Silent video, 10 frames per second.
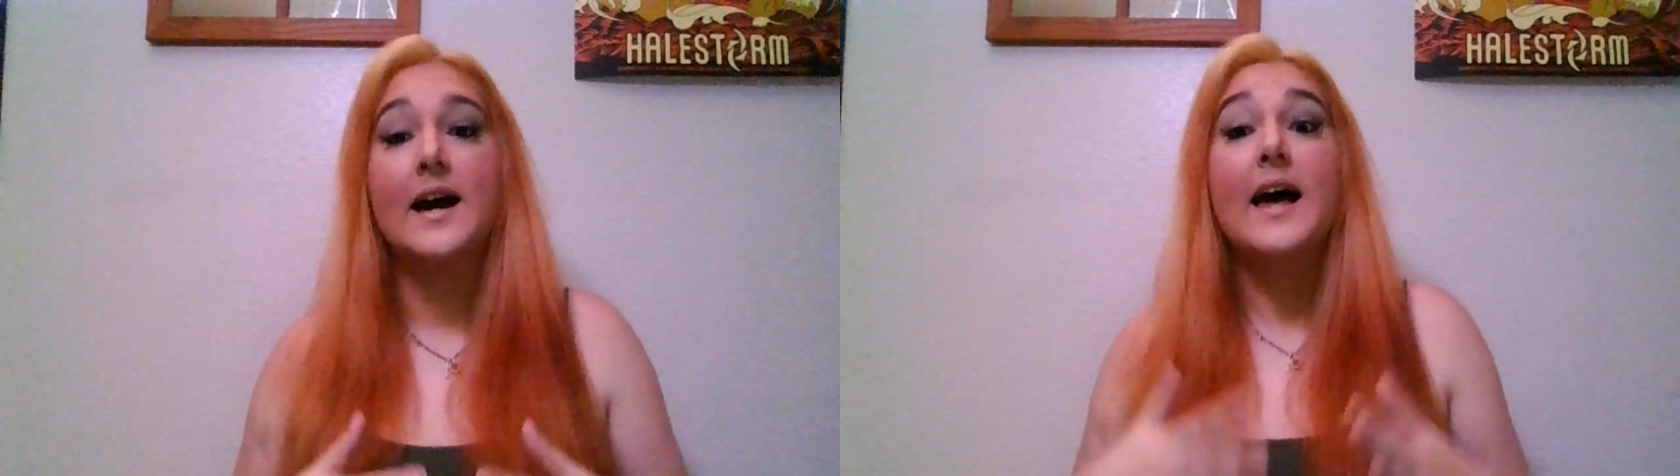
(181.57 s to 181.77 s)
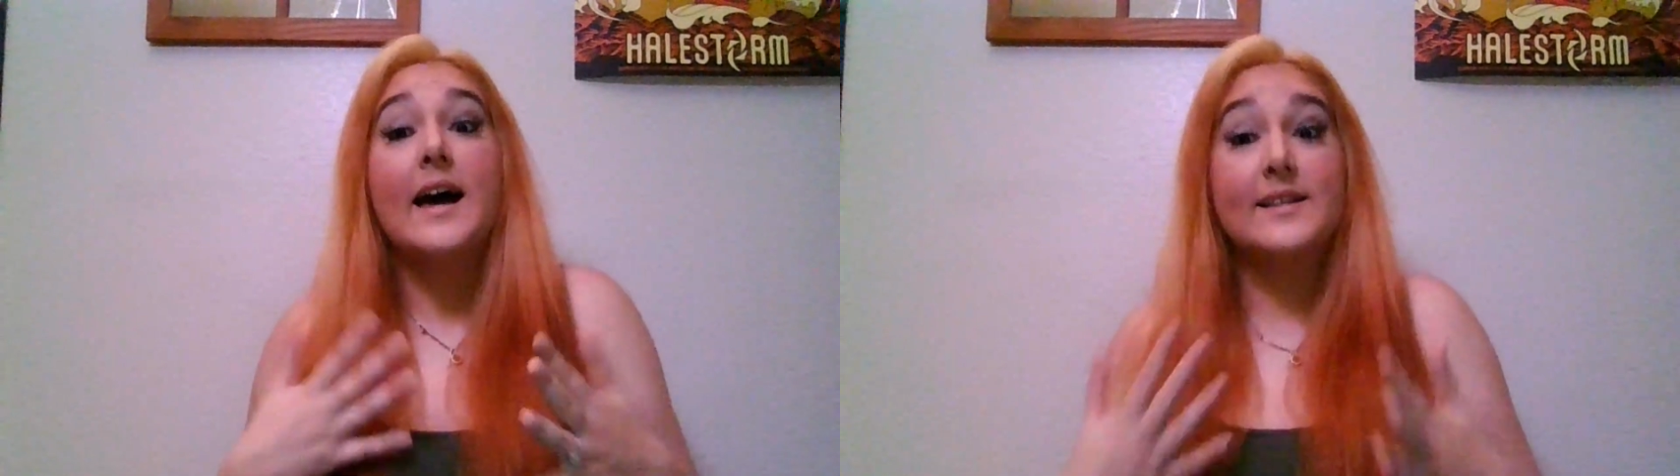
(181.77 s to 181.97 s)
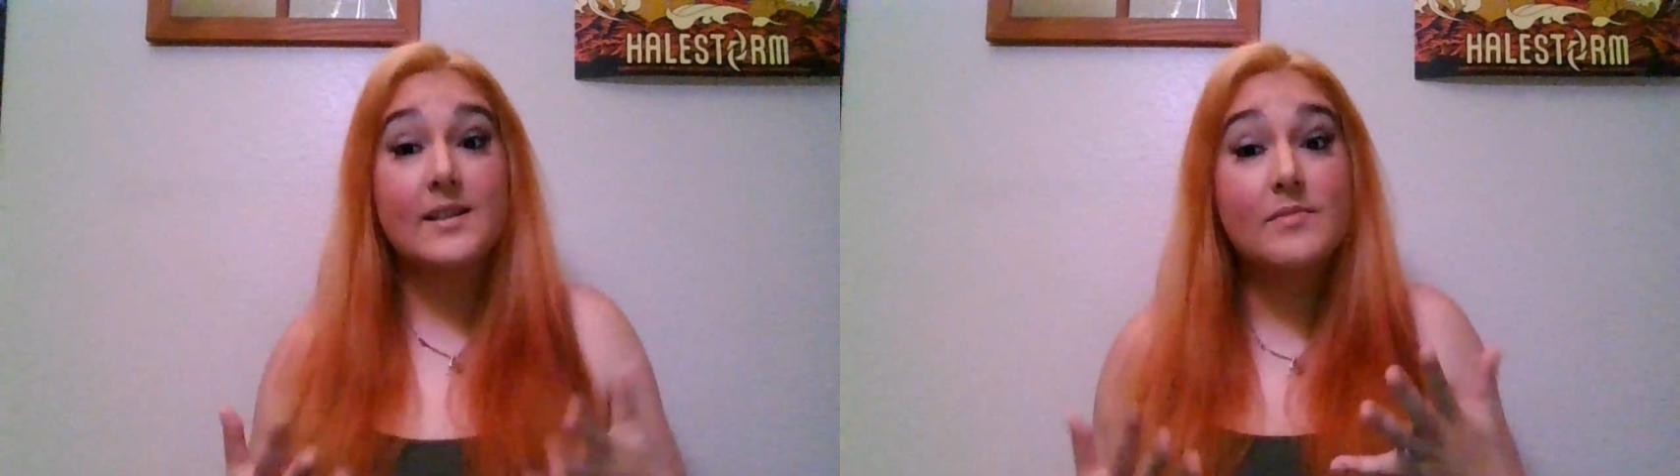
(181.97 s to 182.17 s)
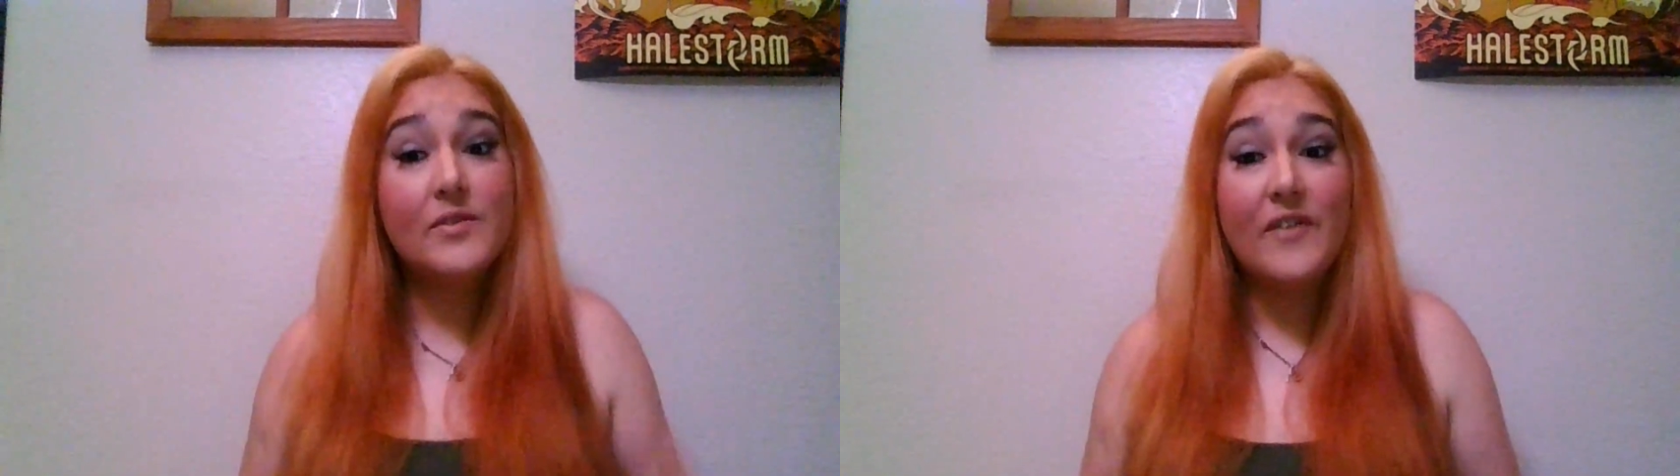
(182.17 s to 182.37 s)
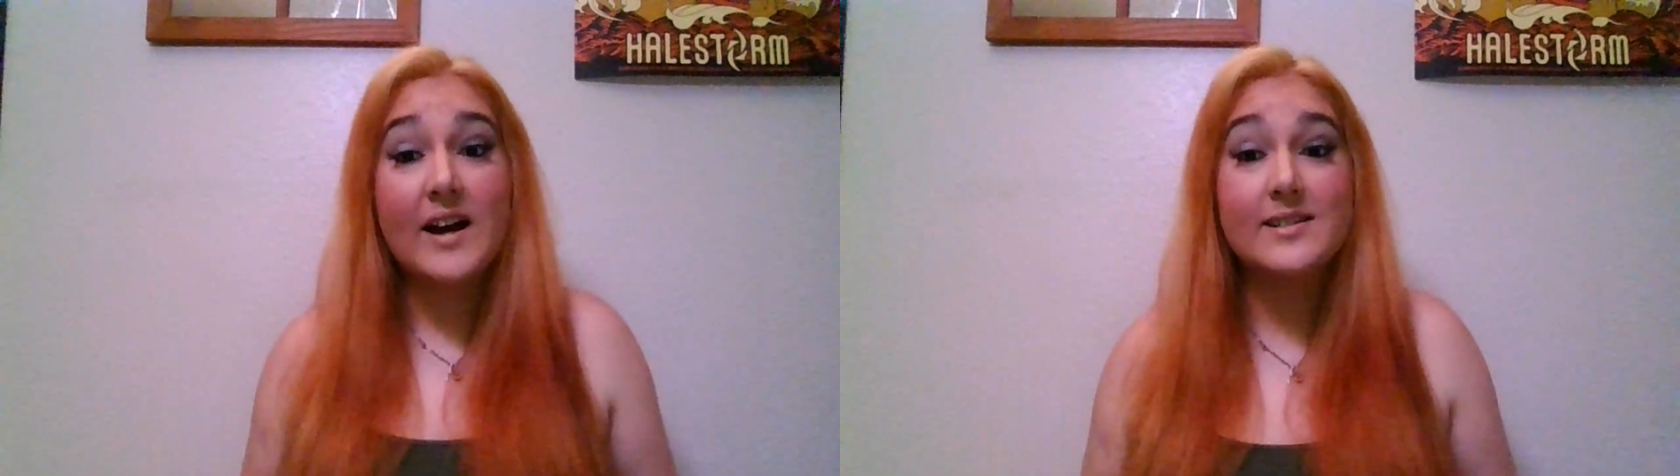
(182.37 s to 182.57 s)
And some of the
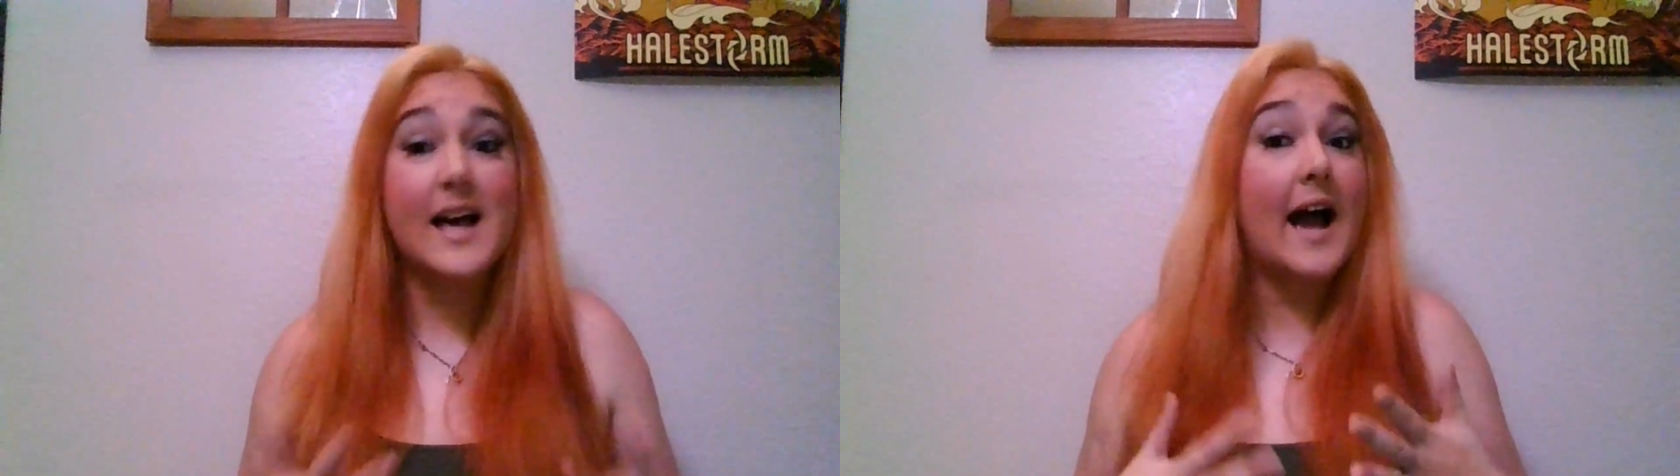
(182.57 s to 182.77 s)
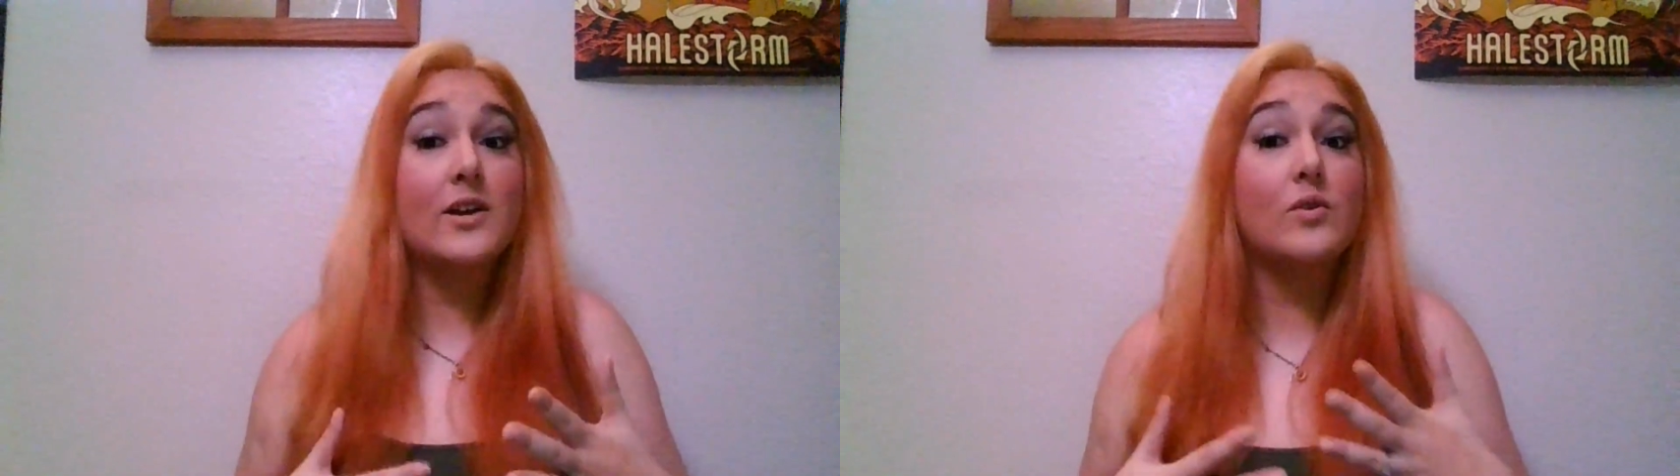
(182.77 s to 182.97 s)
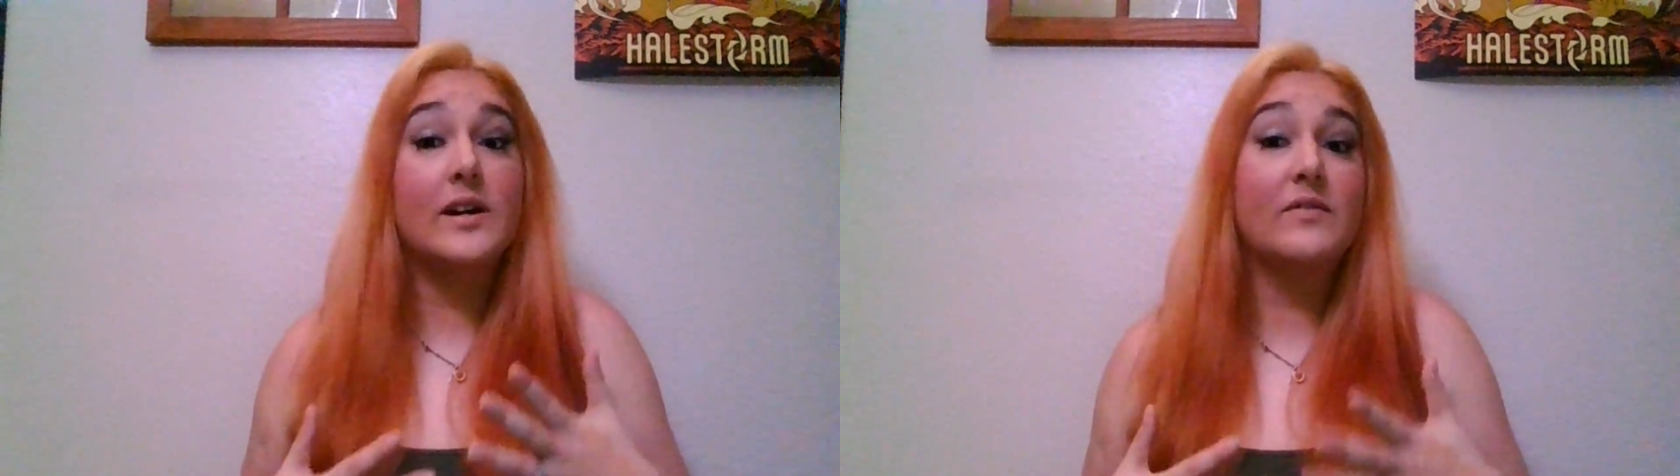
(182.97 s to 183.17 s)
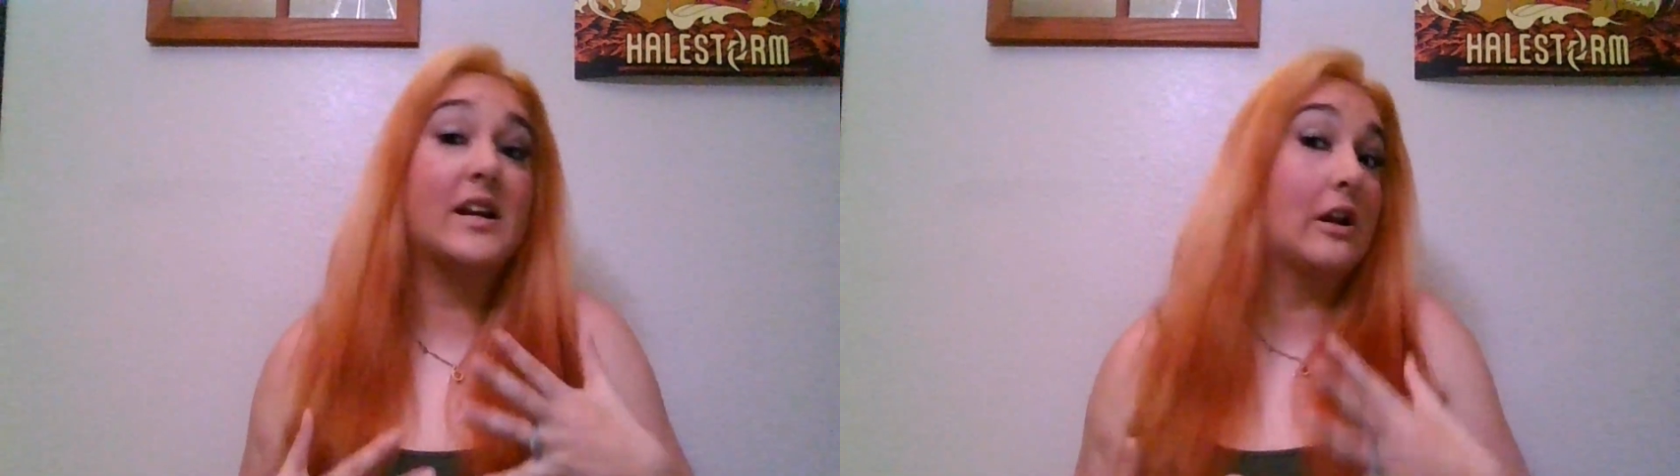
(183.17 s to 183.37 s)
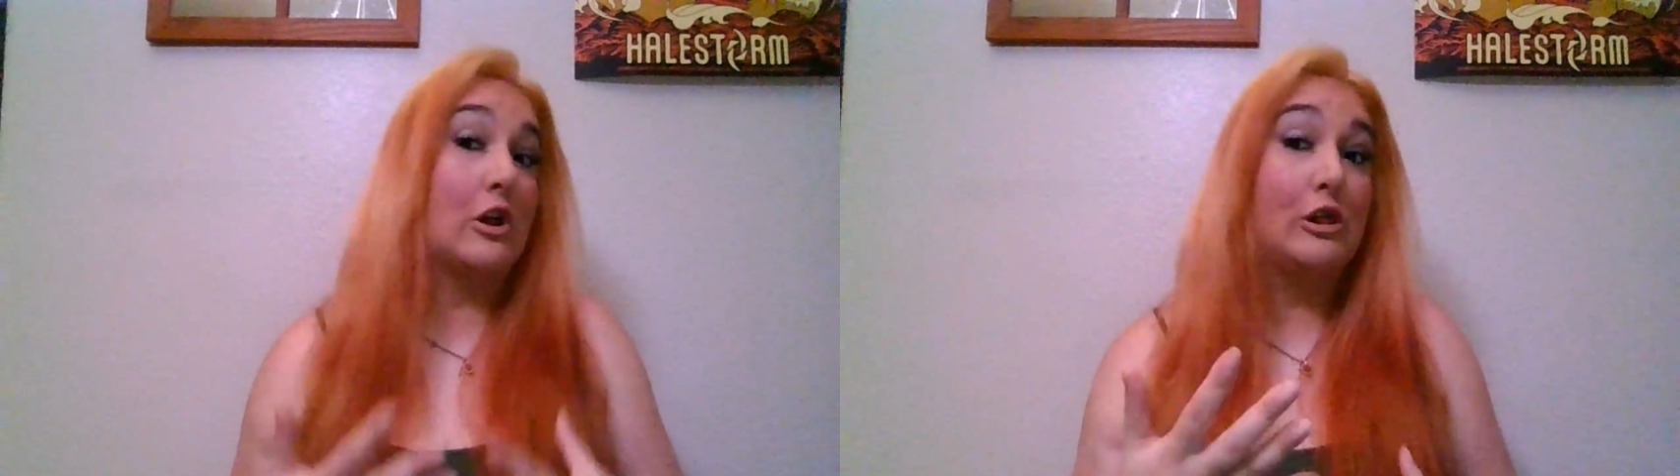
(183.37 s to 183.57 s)
facts that I don't even
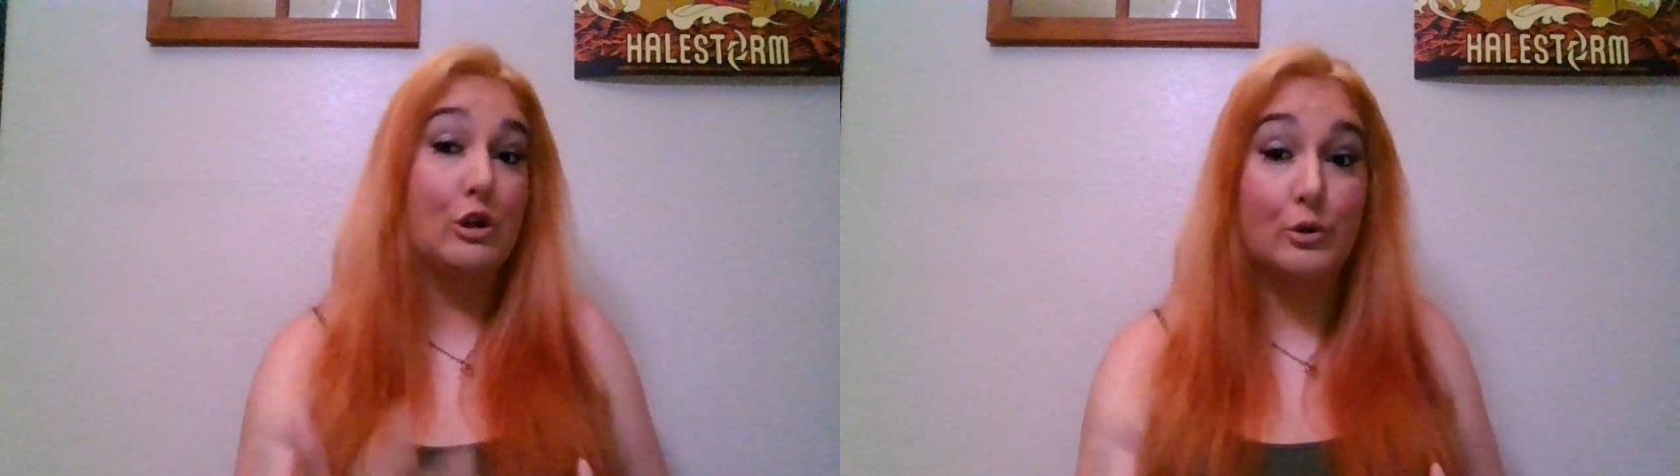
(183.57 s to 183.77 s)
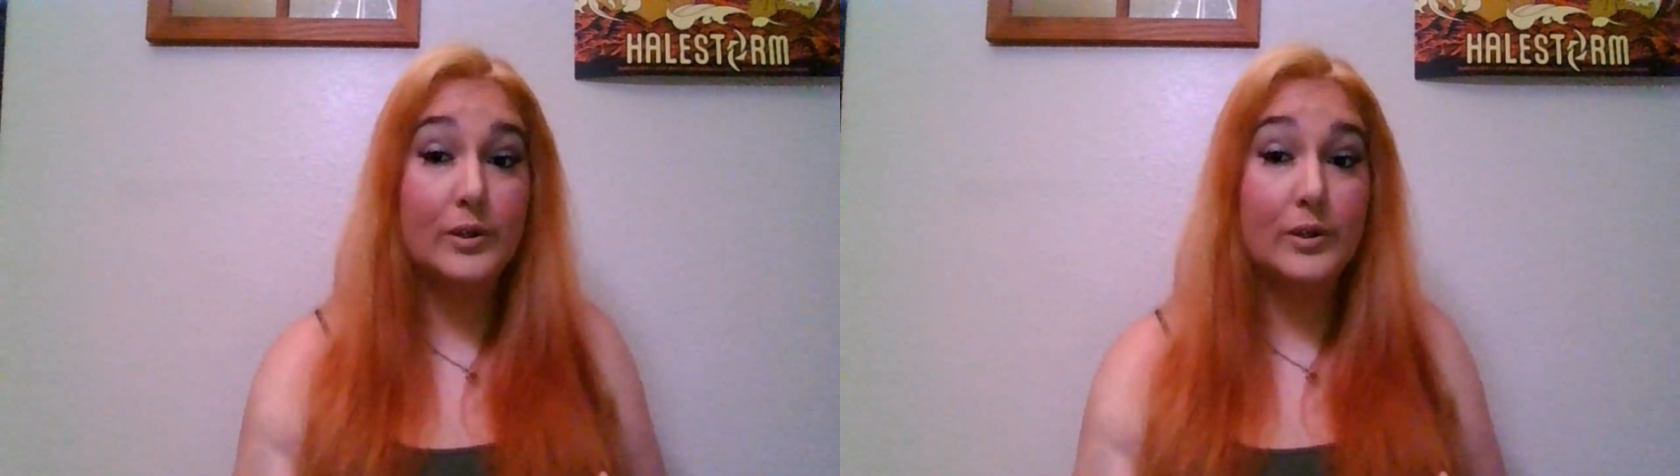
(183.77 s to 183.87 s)
include